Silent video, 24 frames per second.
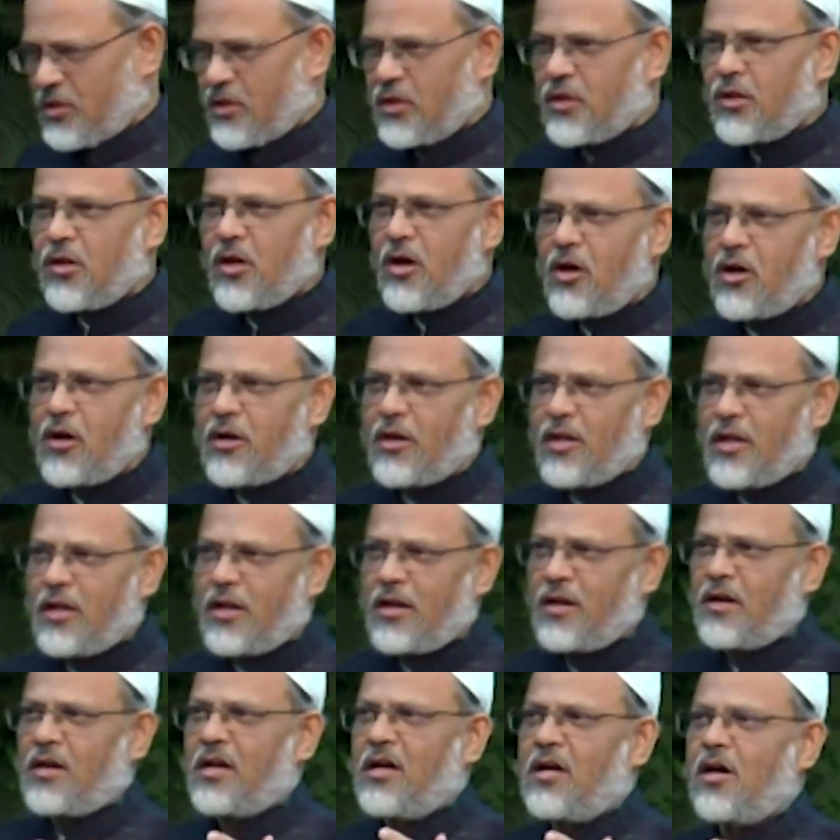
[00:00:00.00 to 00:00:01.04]
Lord
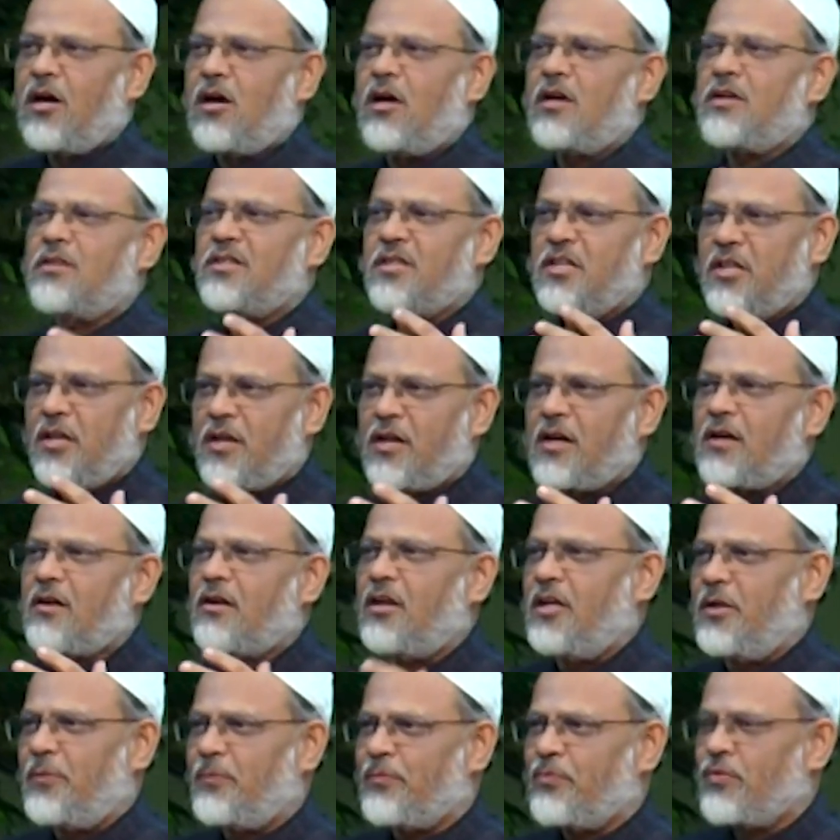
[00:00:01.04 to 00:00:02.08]
and God
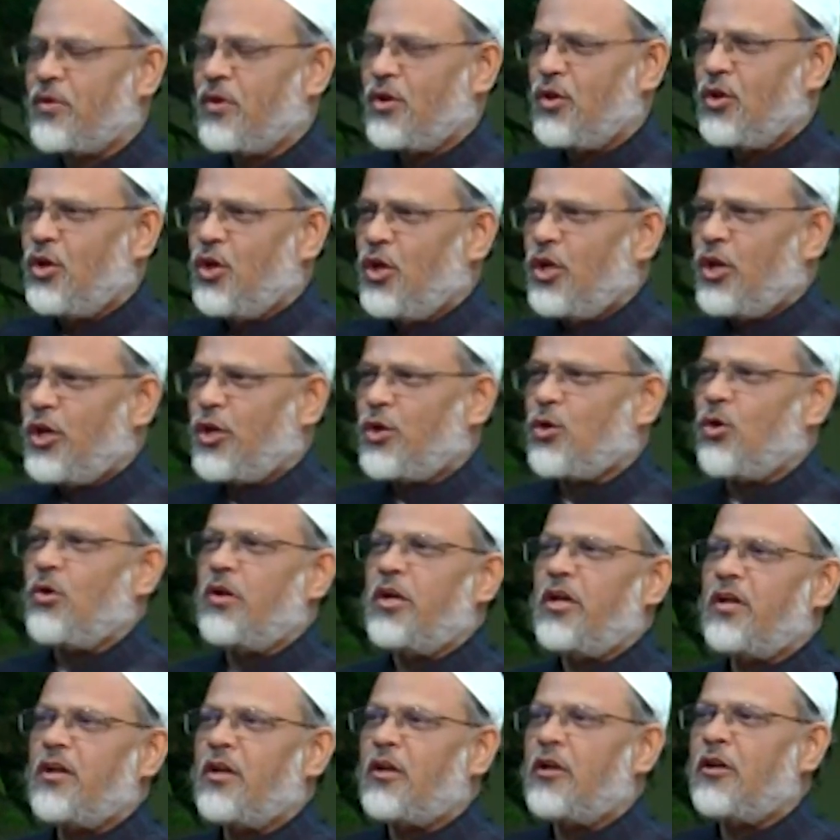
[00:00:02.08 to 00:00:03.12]
directly. You don't
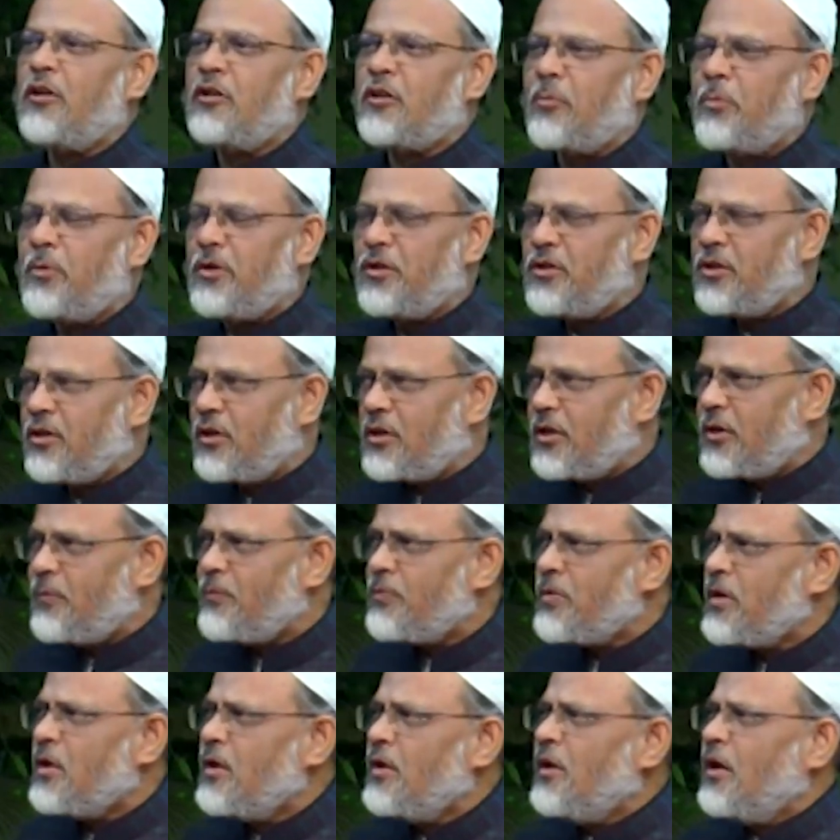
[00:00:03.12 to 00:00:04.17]
need an
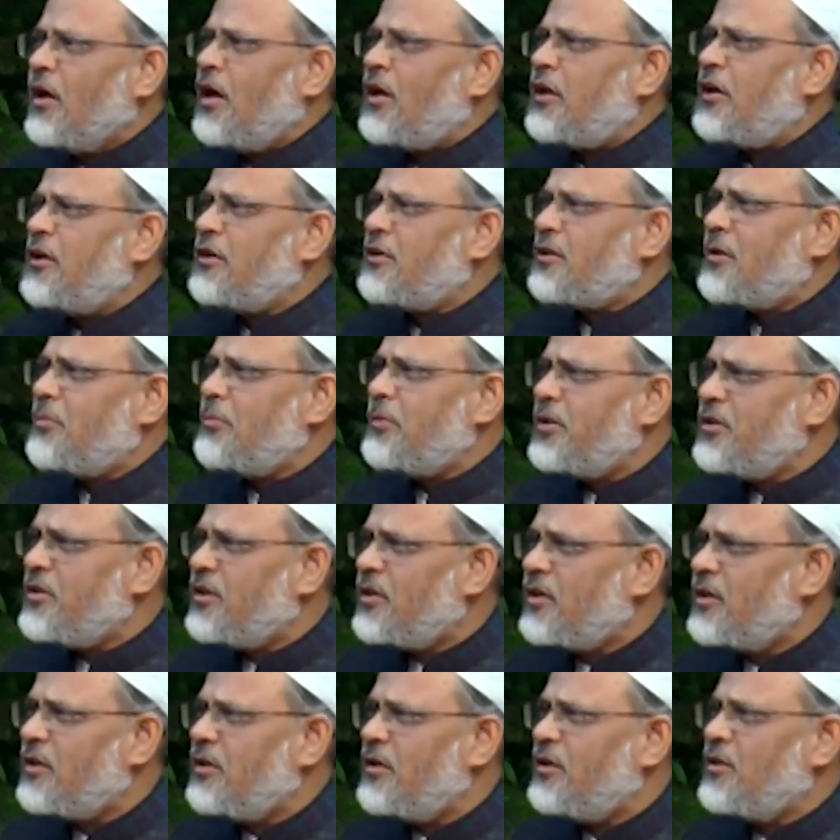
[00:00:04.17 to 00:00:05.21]
intermediary. An
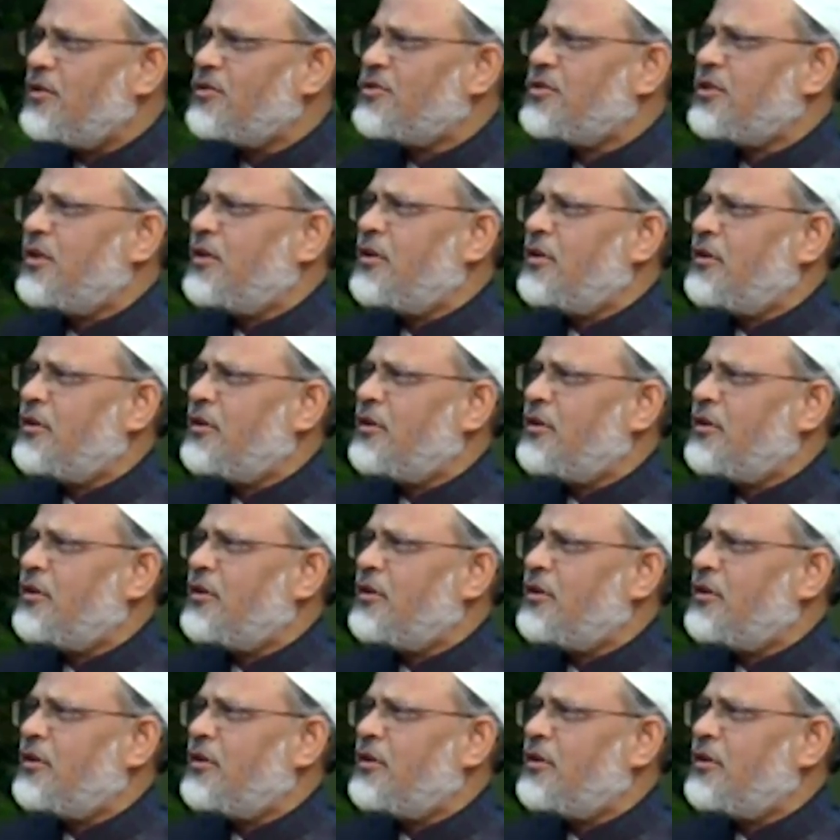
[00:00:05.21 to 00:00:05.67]
intermediary is